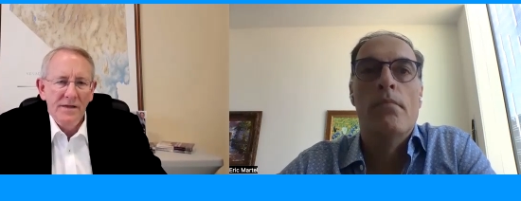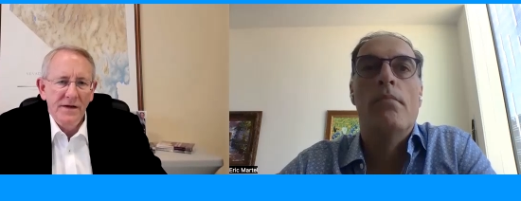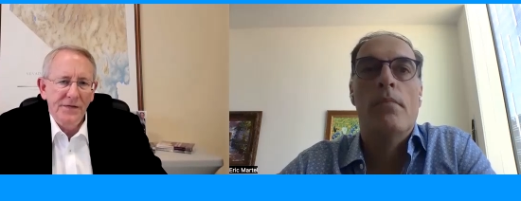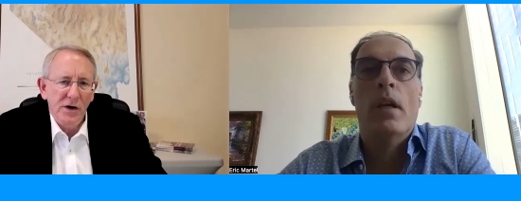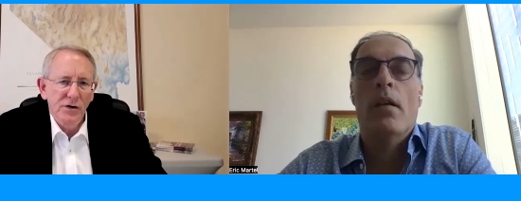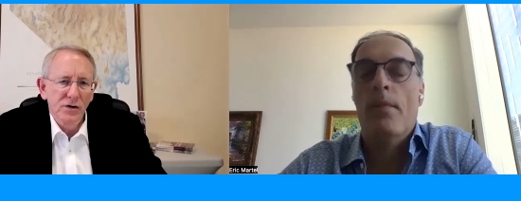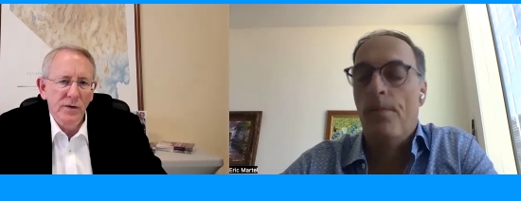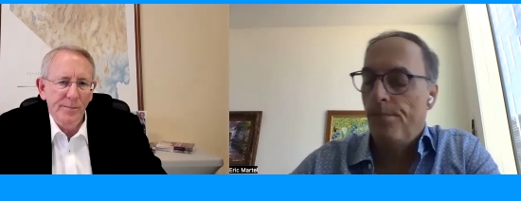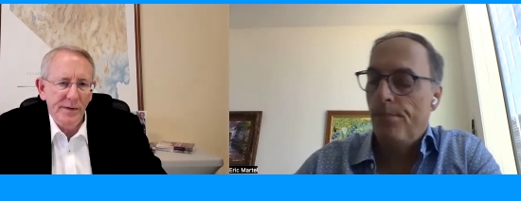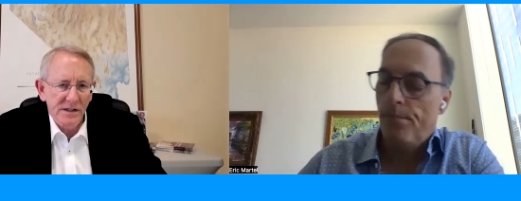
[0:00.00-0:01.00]
Speaker 1: that they're
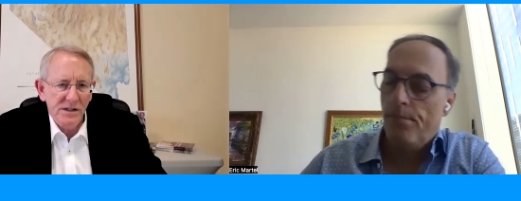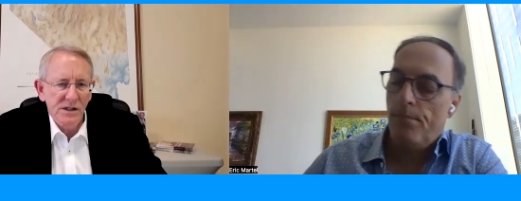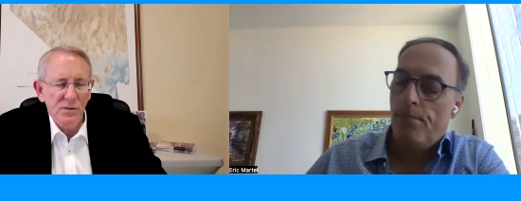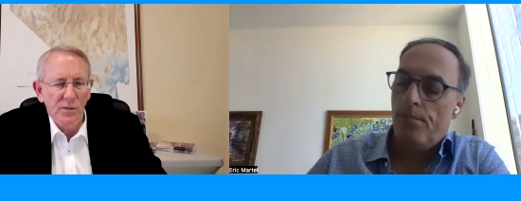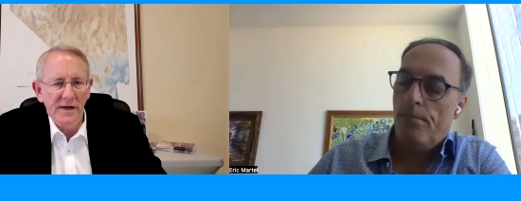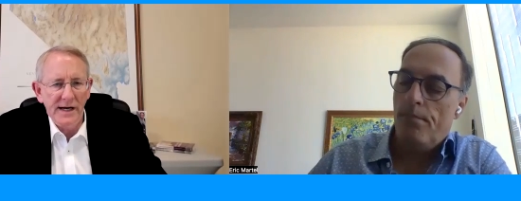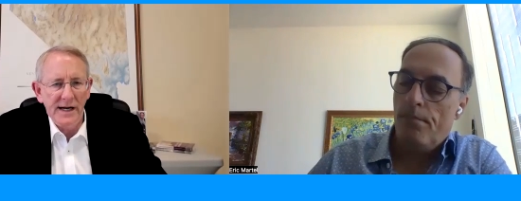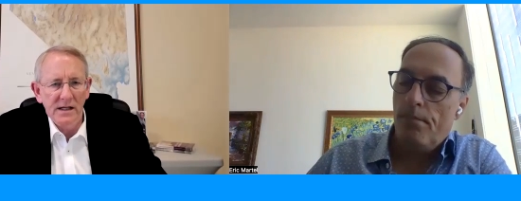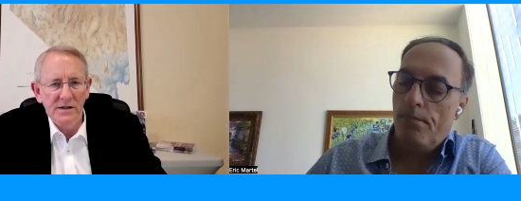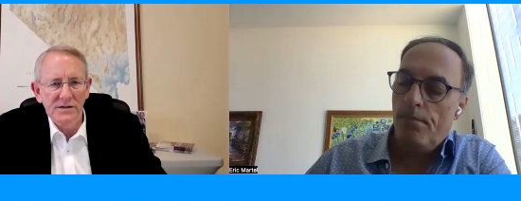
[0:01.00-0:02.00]
doing business with an
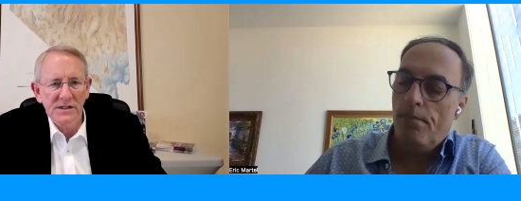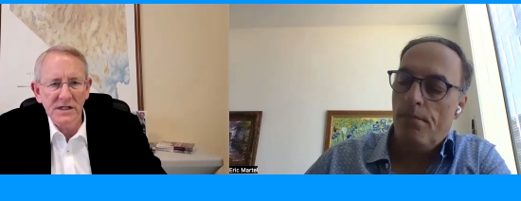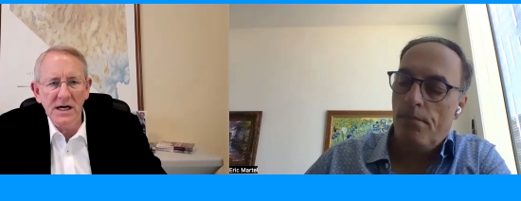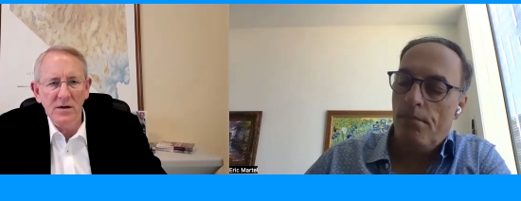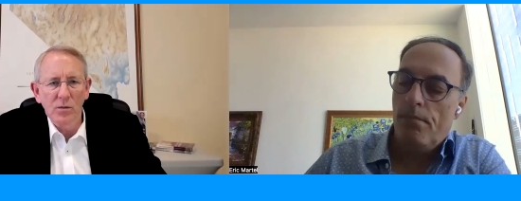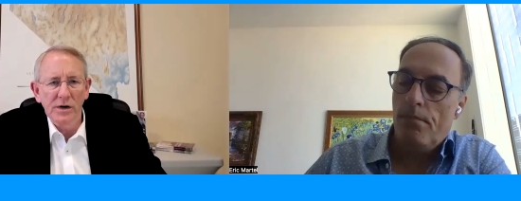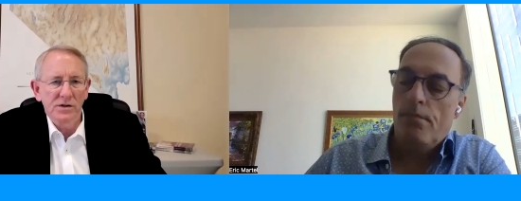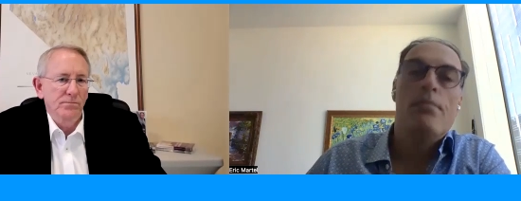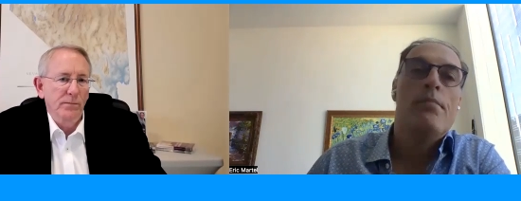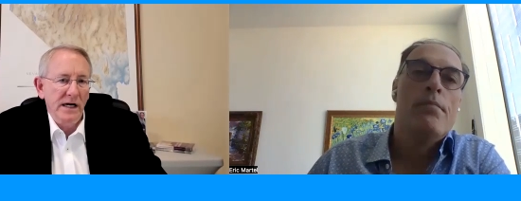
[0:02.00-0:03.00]
LLC,
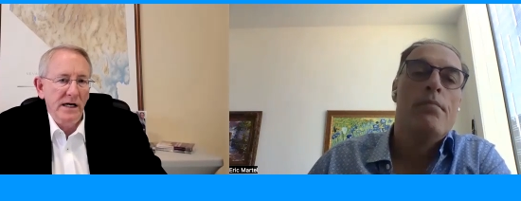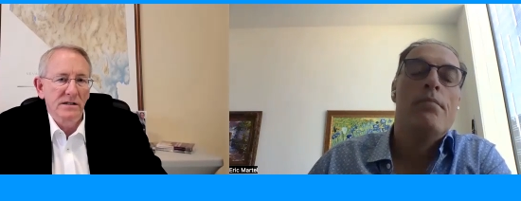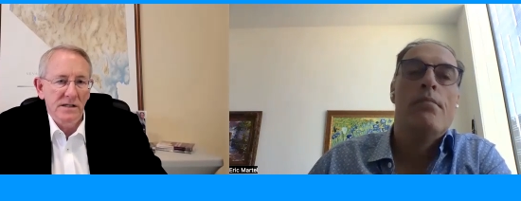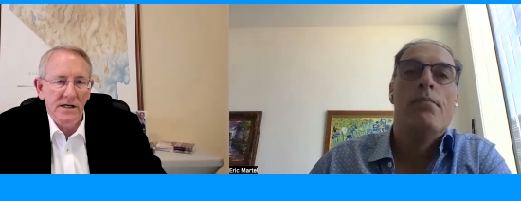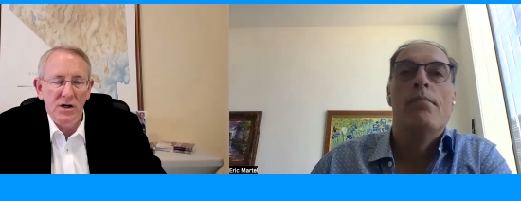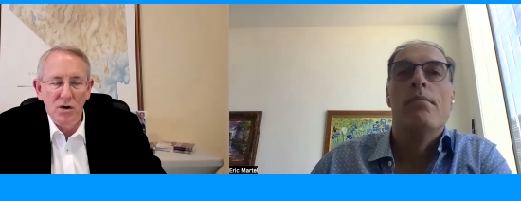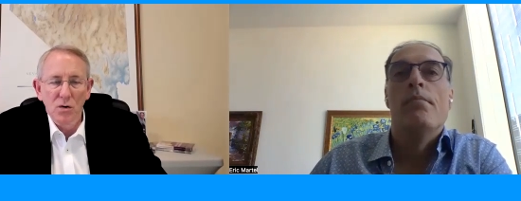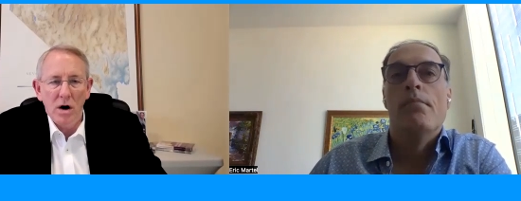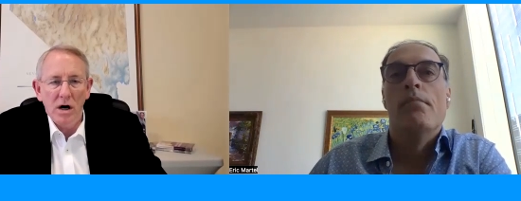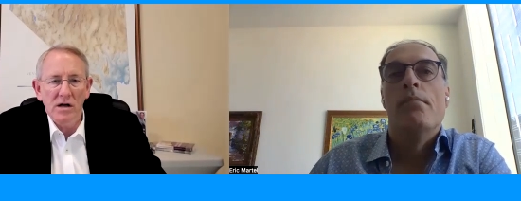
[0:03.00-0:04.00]
which means that
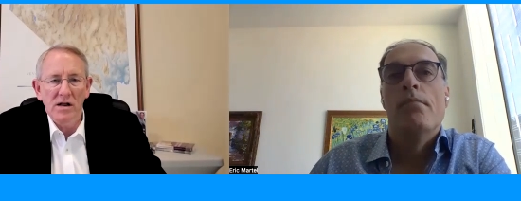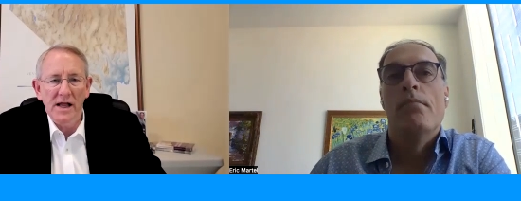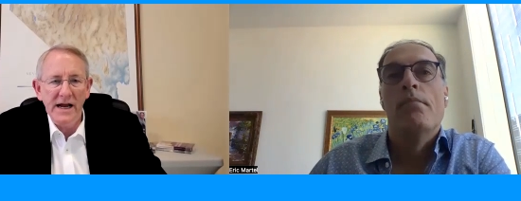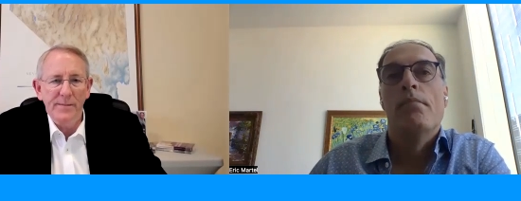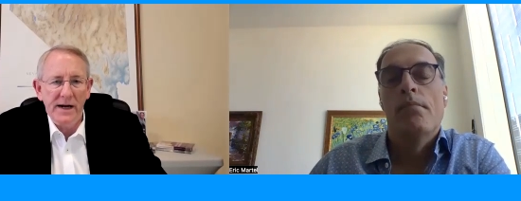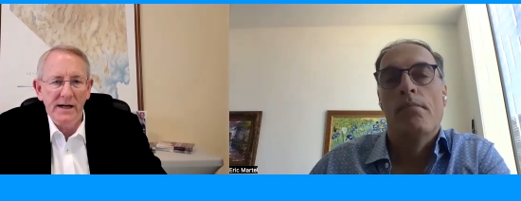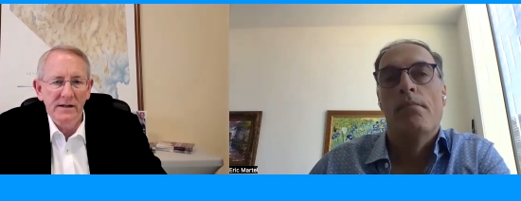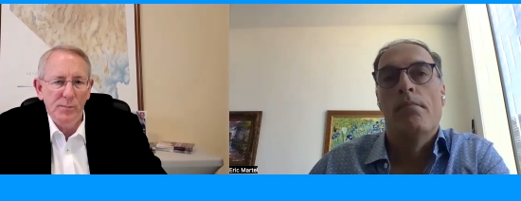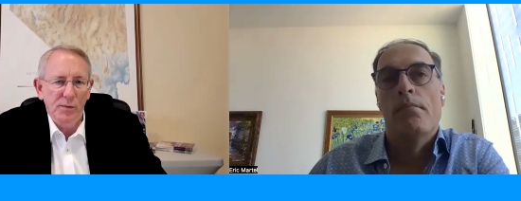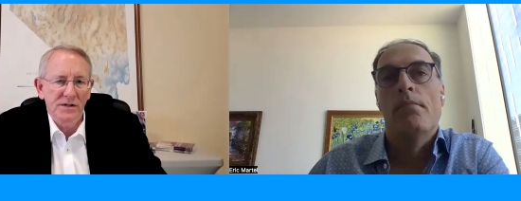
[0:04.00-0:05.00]
you are
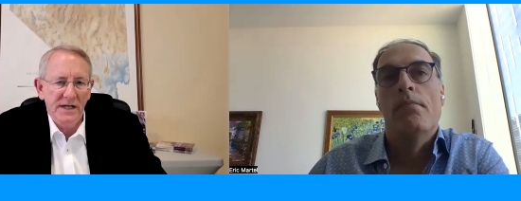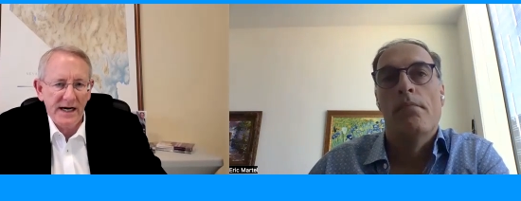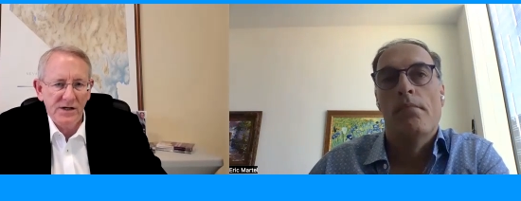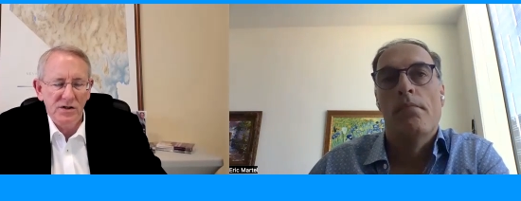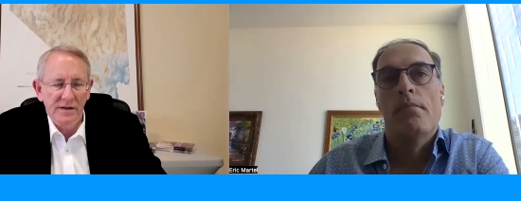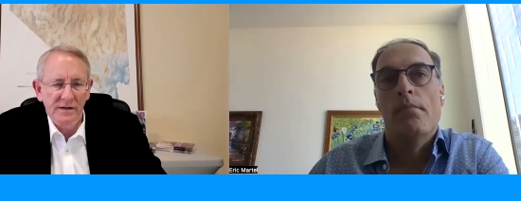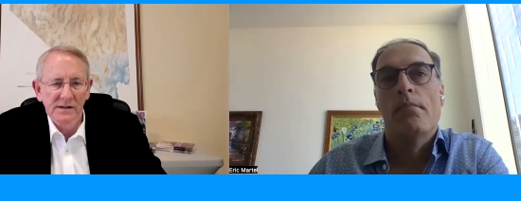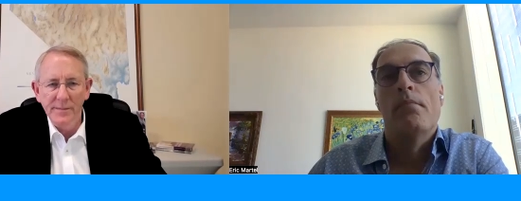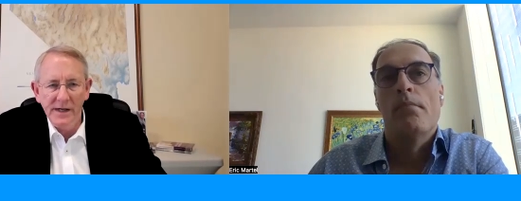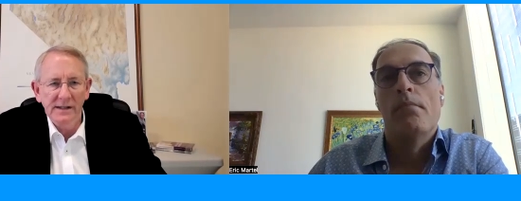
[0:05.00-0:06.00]
claiming the protection, the
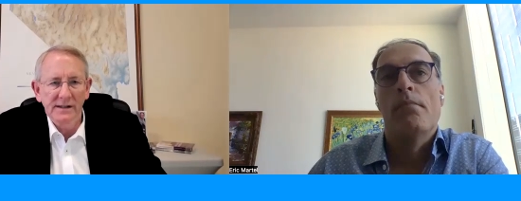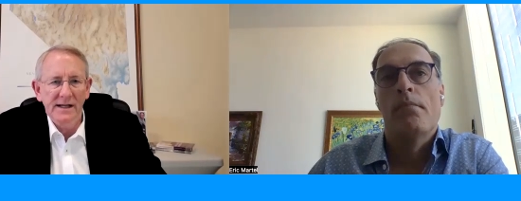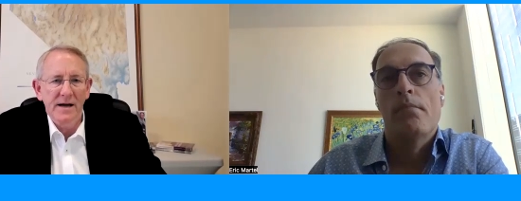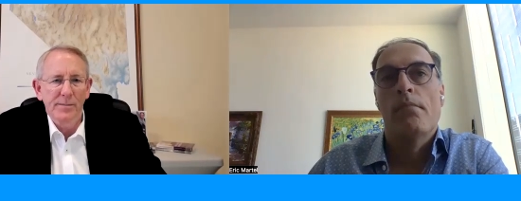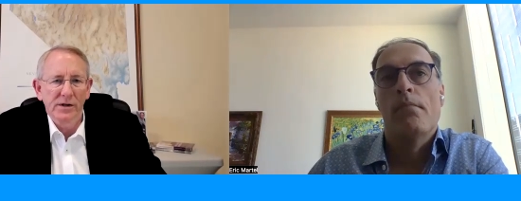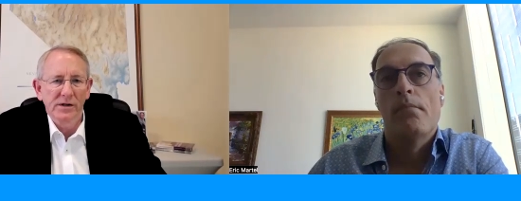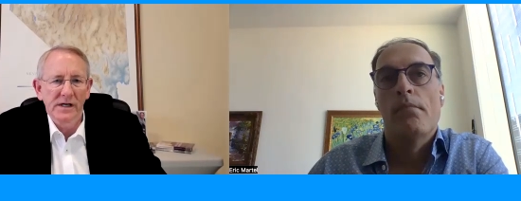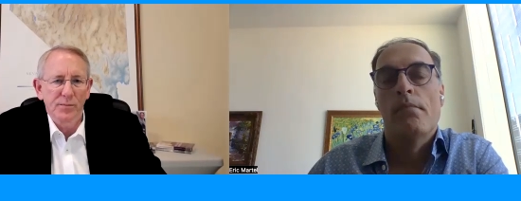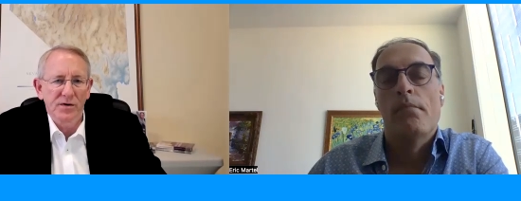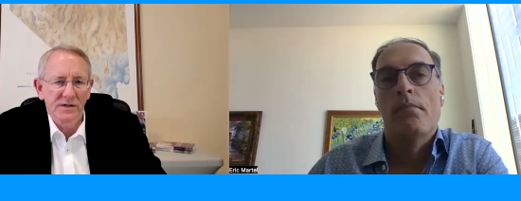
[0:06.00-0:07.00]
limited
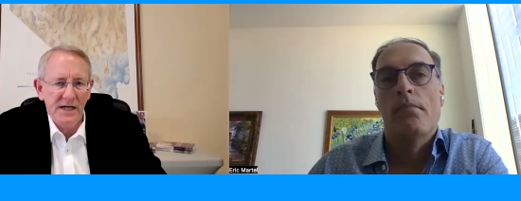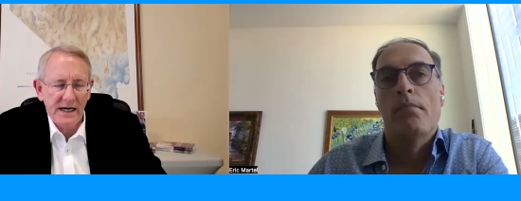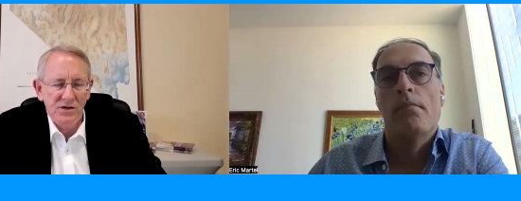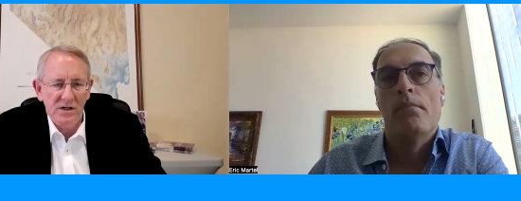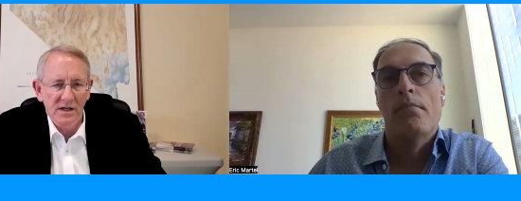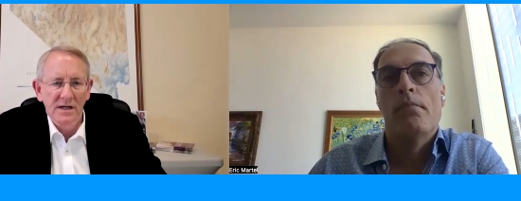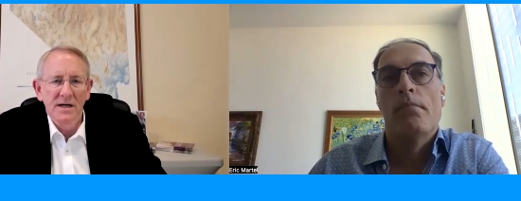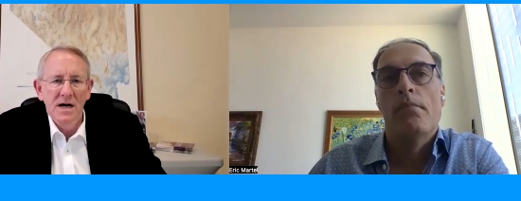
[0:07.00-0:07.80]
liability protection